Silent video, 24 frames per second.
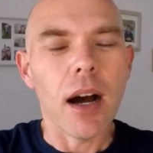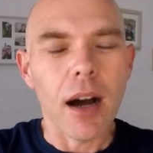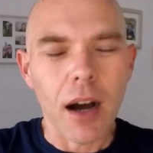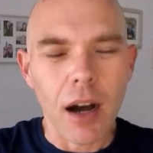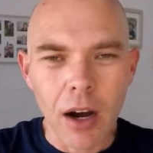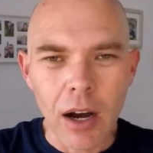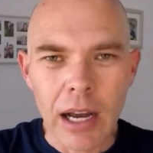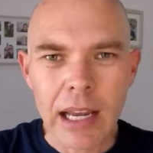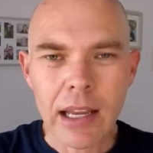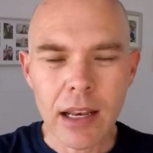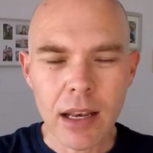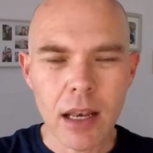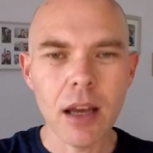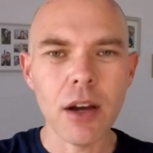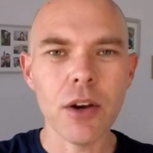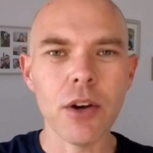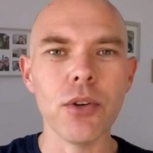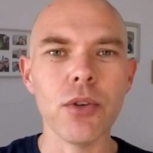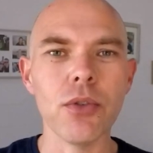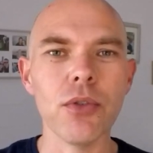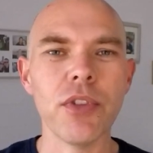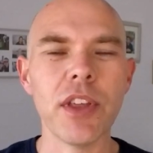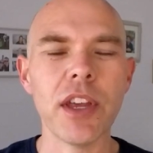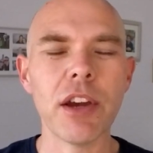I
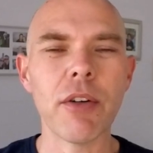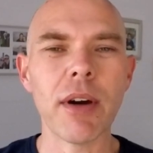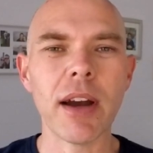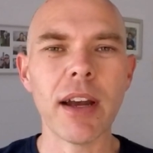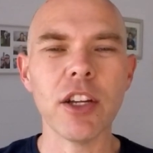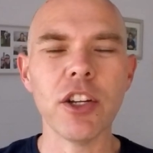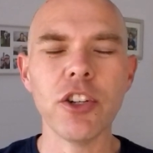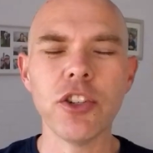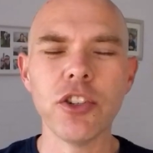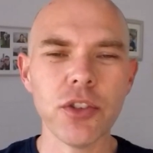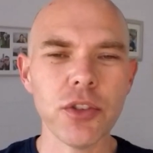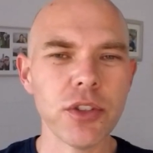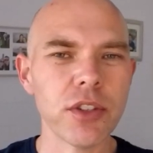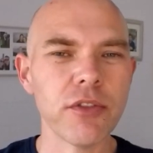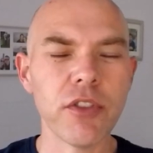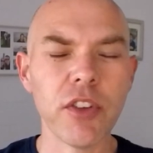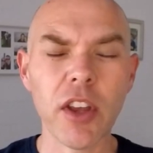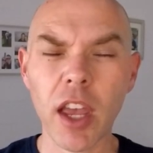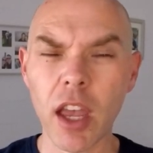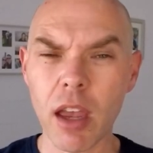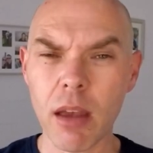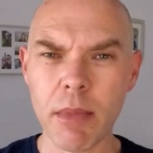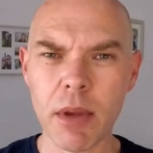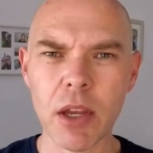know there are issues of
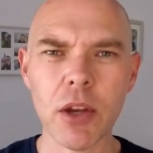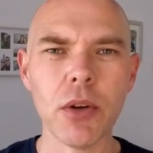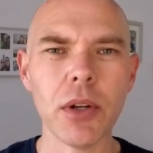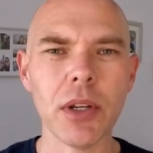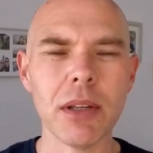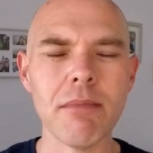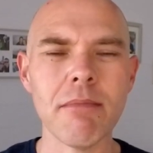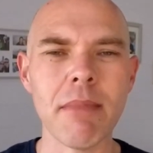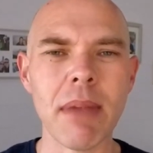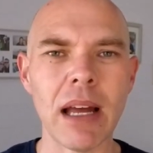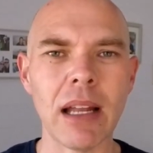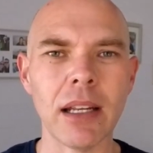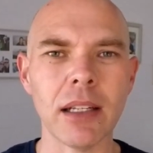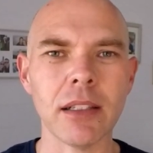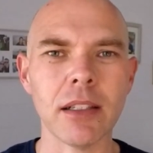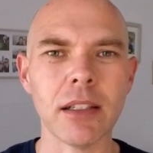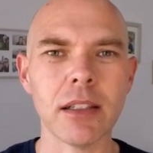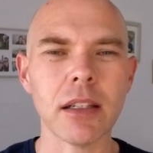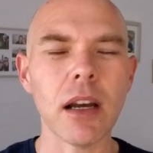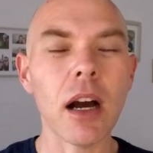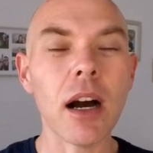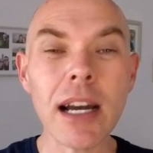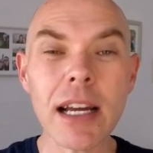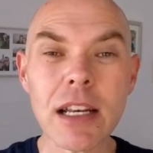chemical
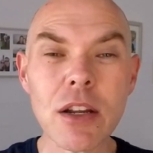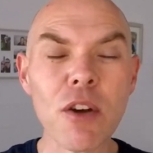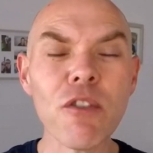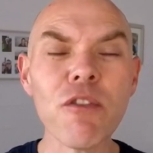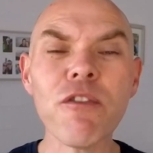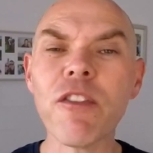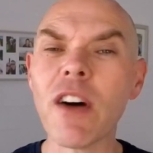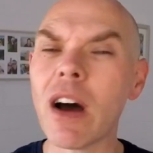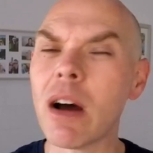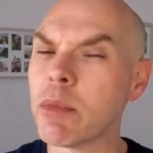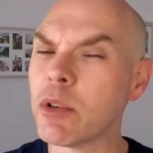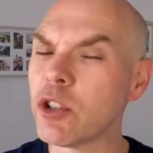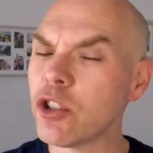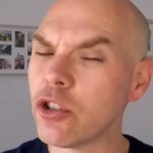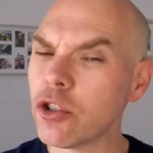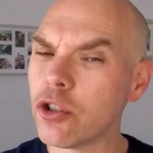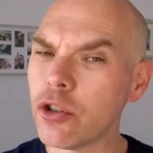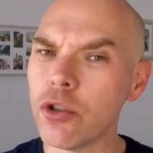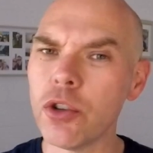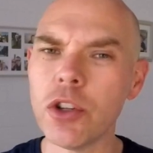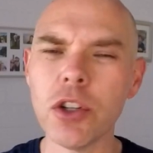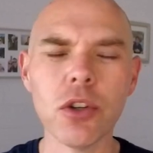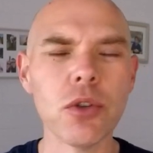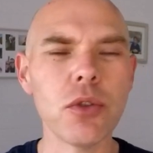imbalance. I know
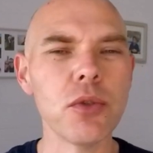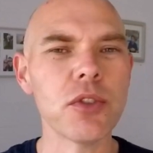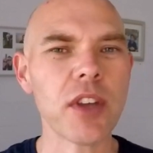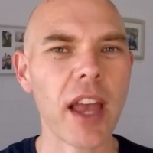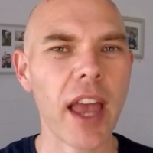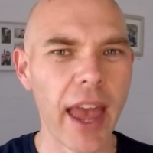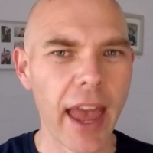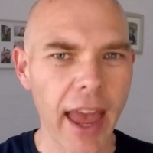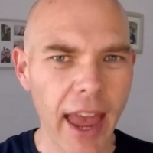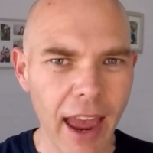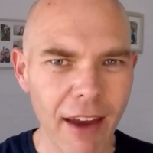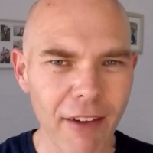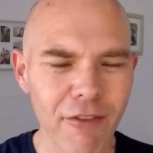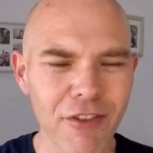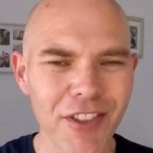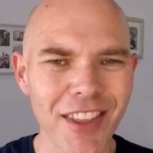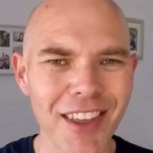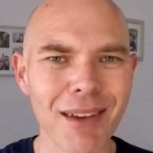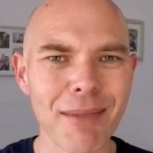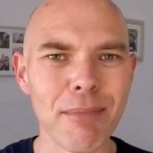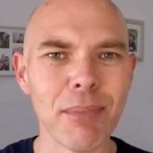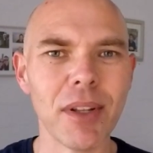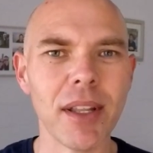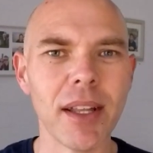pharmaceuticals have
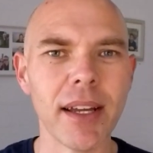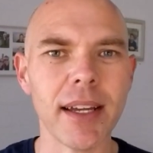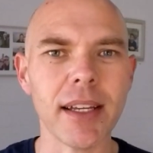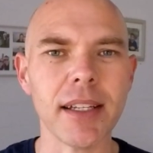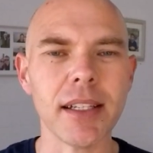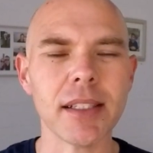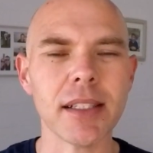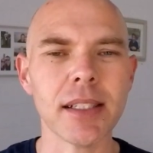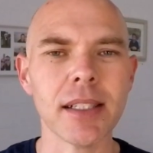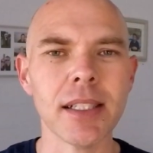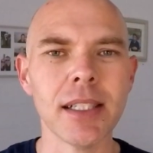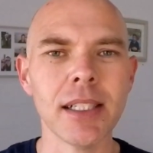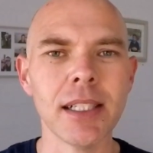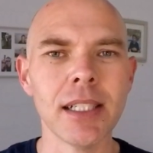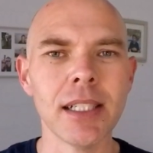their place.